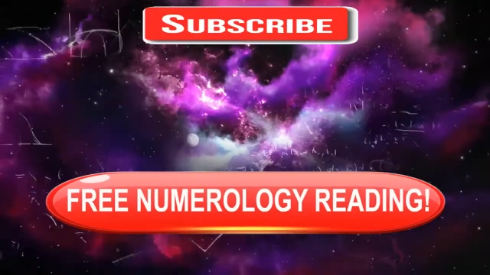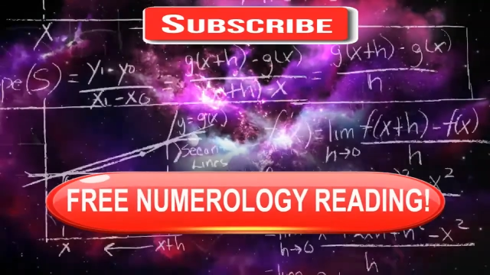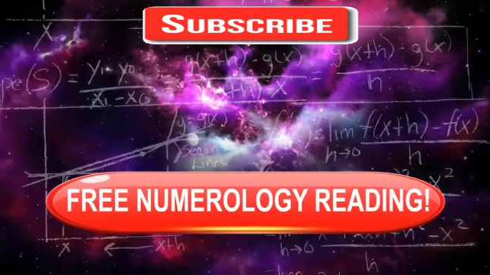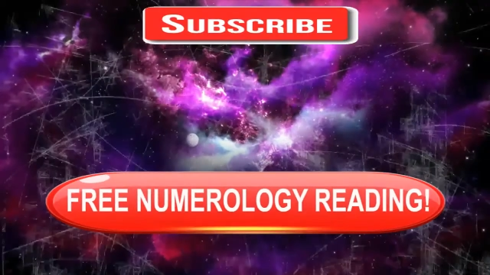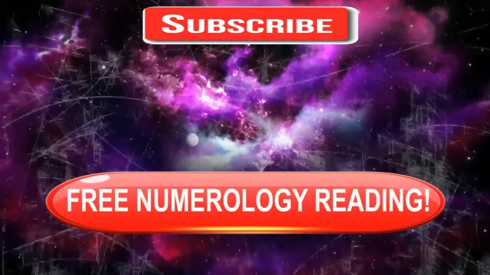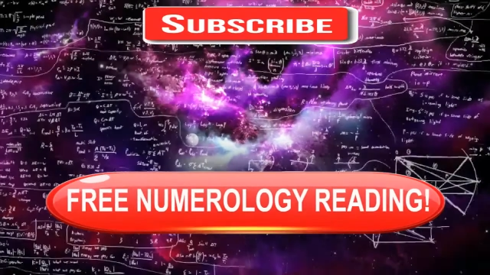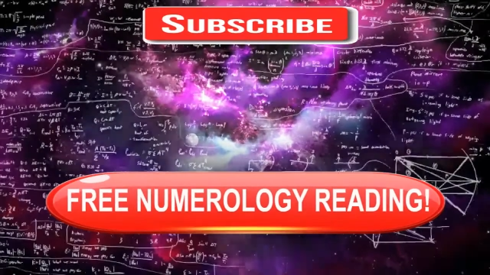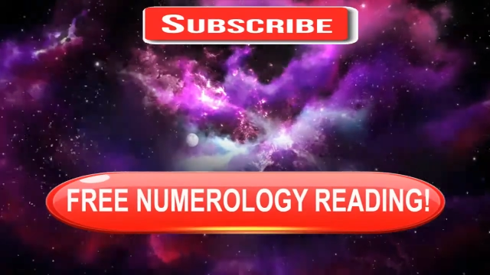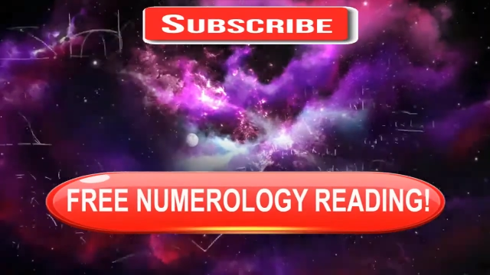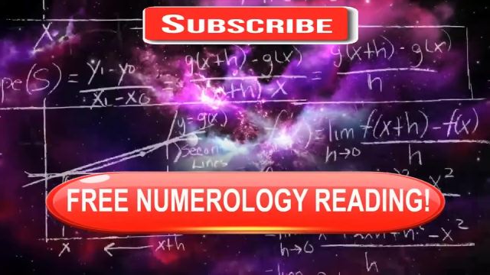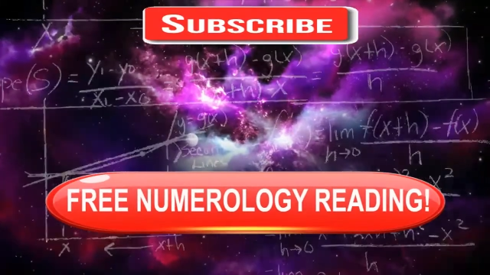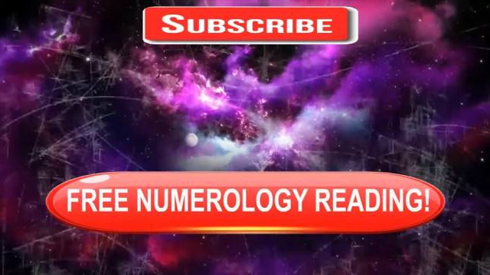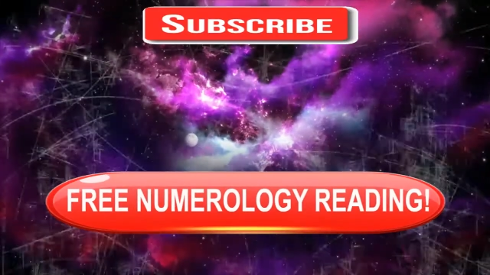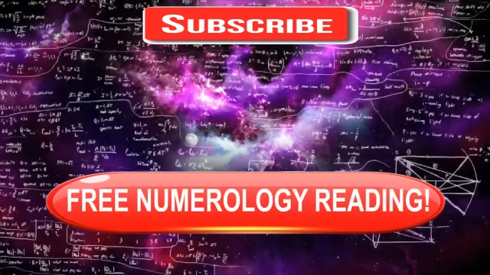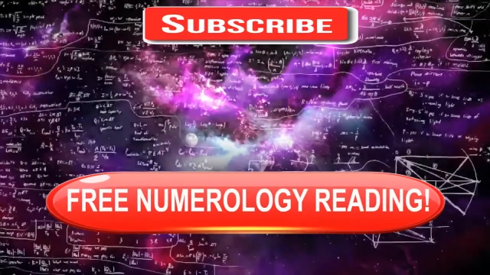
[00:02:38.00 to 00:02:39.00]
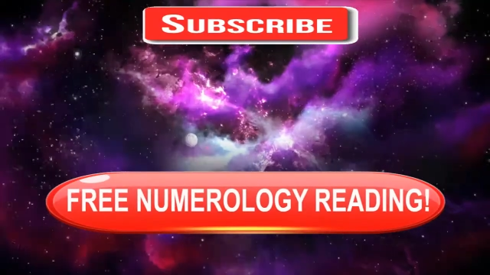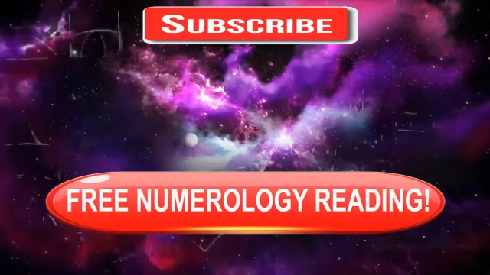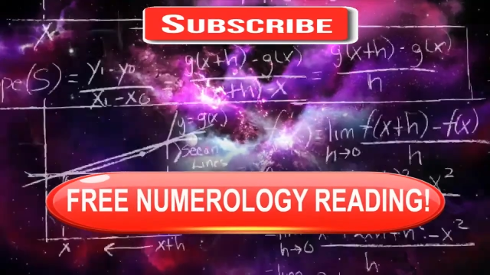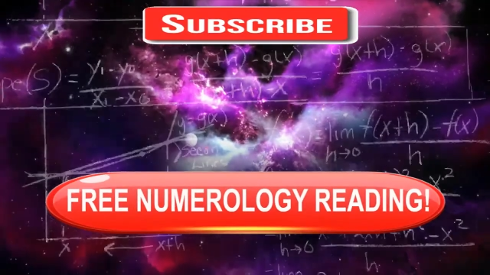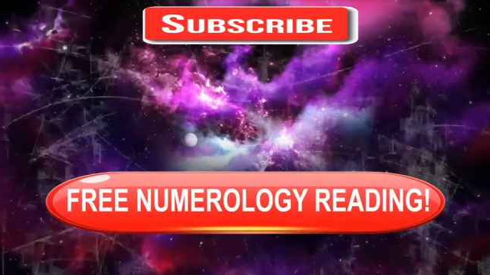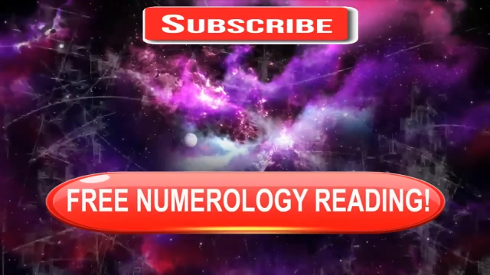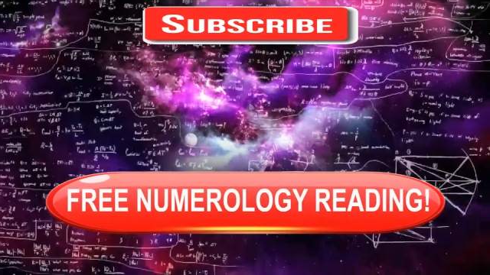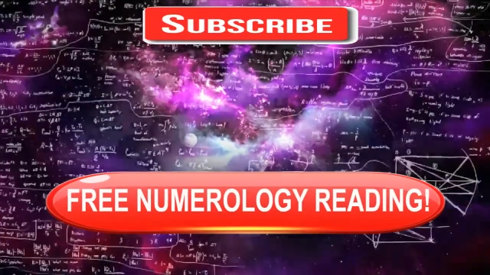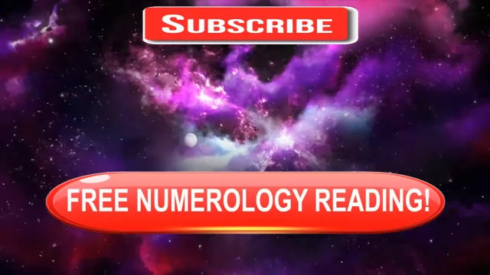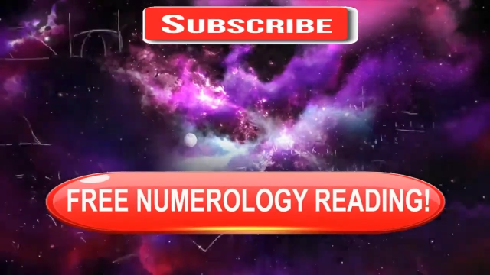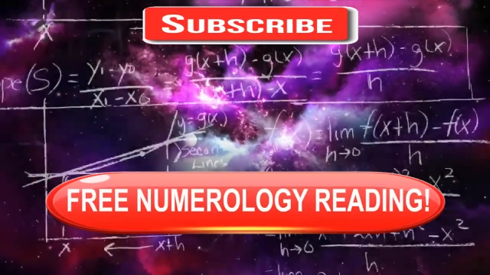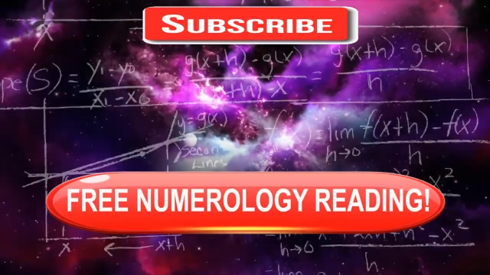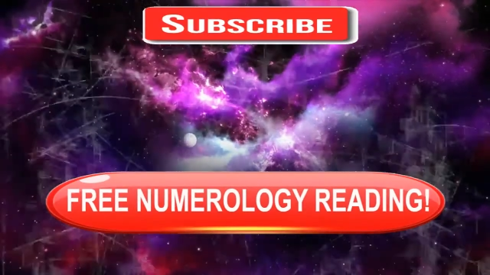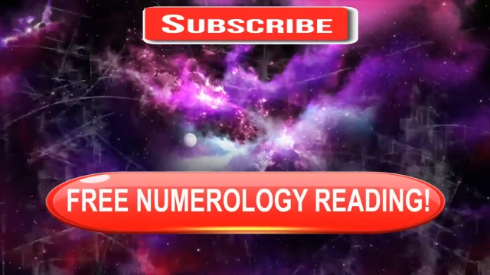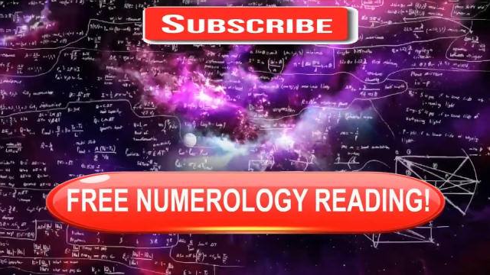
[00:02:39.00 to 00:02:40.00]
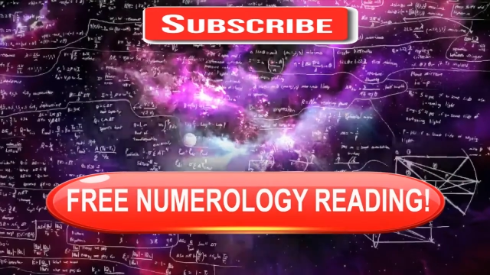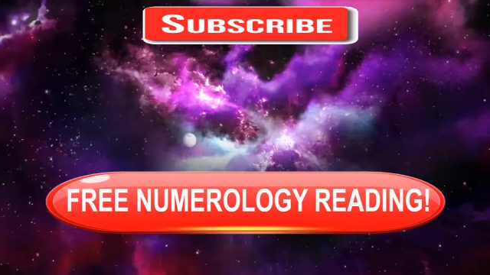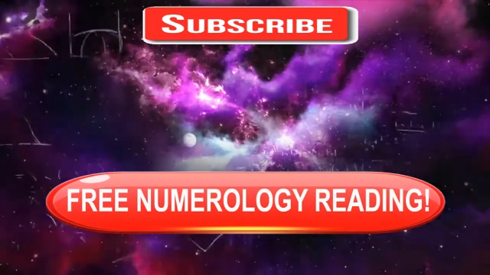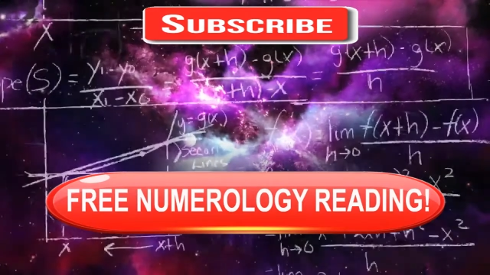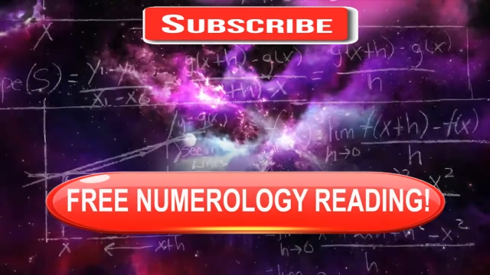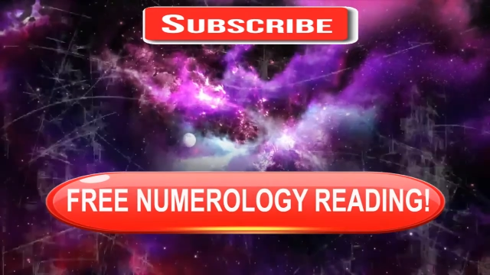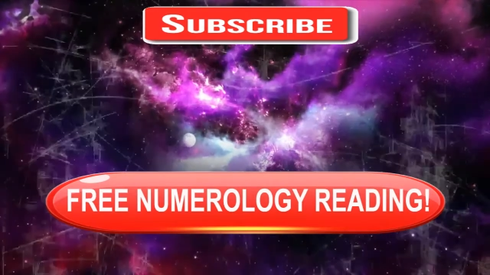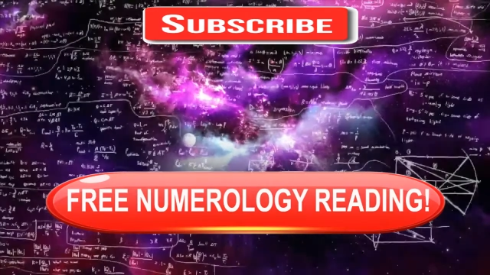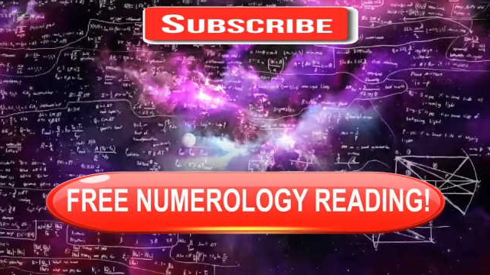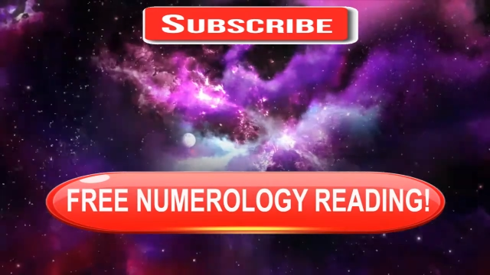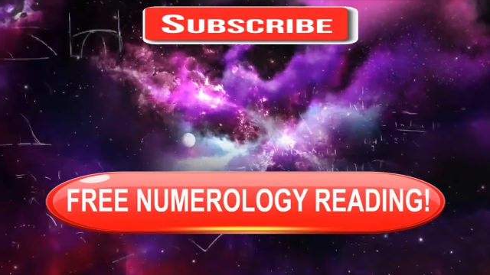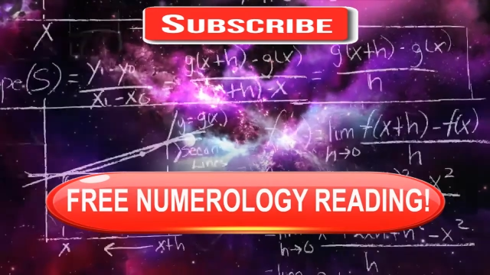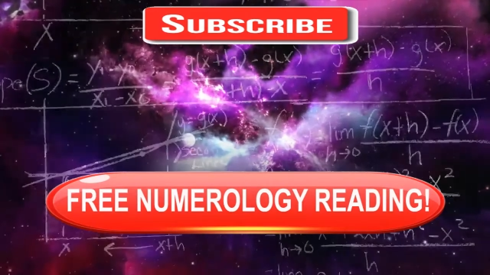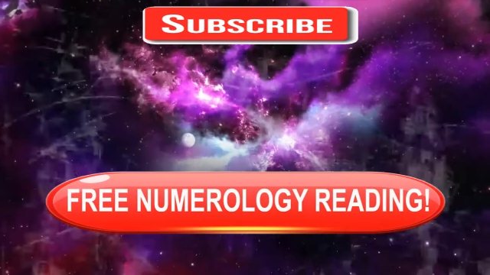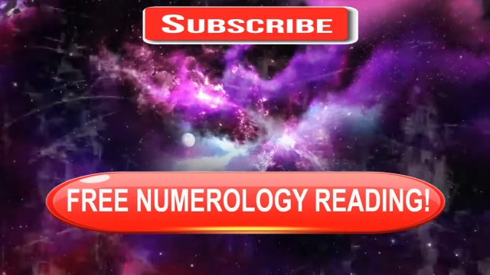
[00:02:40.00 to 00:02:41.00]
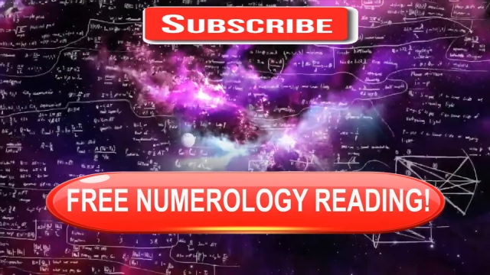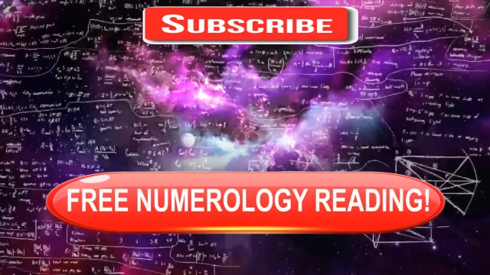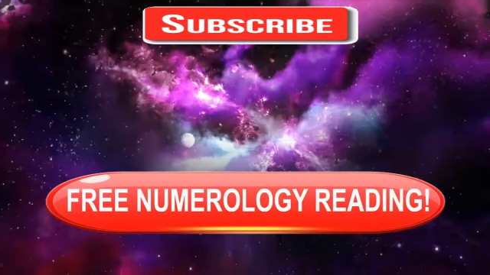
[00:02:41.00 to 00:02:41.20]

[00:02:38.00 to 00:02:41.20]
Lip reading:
[unreadable: no face in view]